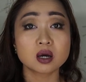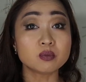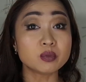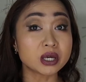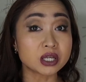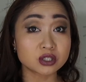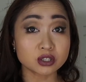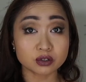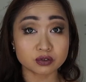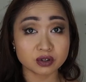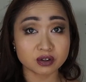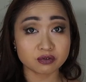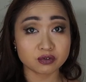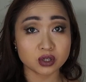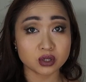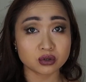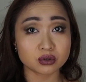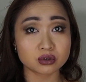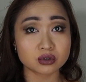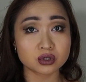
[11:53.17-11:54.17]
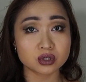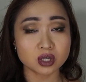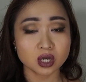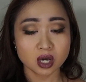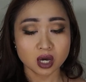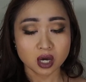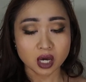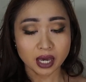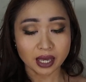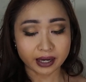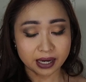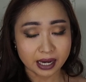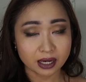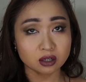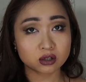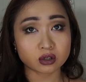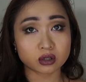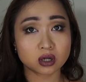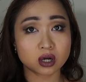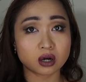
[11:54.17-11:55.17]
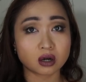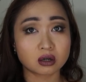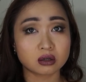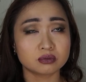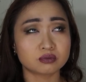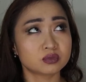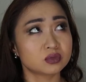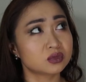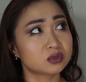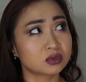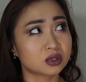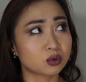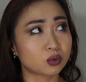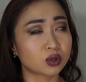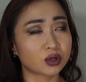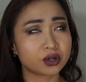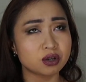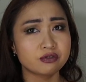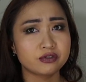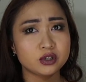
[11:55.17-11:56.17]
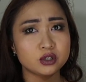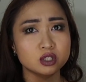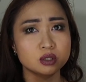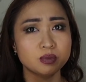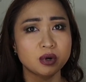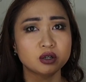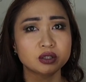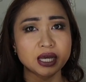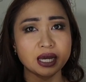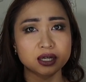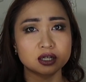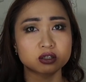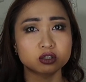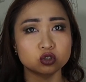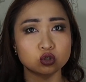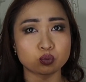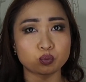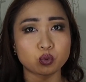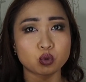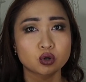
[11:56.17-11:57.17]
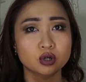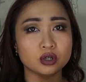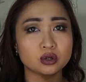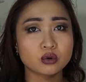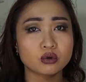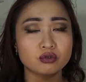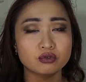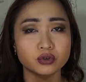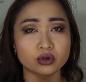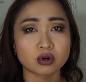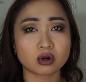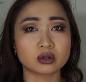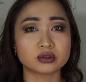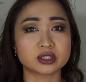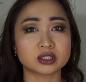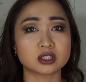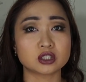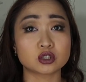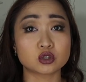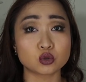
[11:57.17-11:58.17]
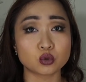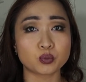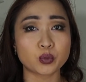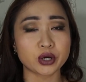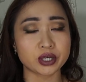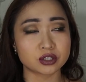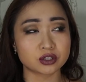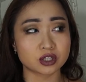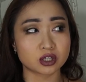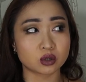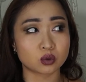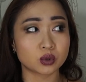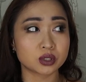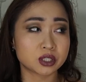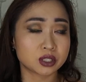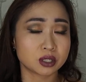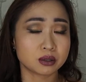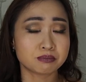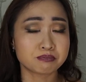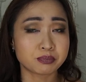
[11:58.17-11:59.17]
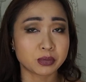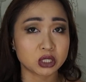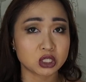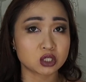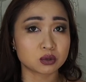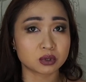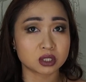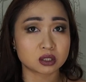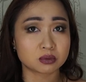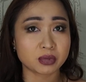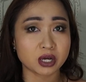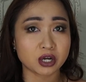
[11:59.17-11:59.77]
based on reviews, and there were reviews about ankle support overall, that the 2.0 was much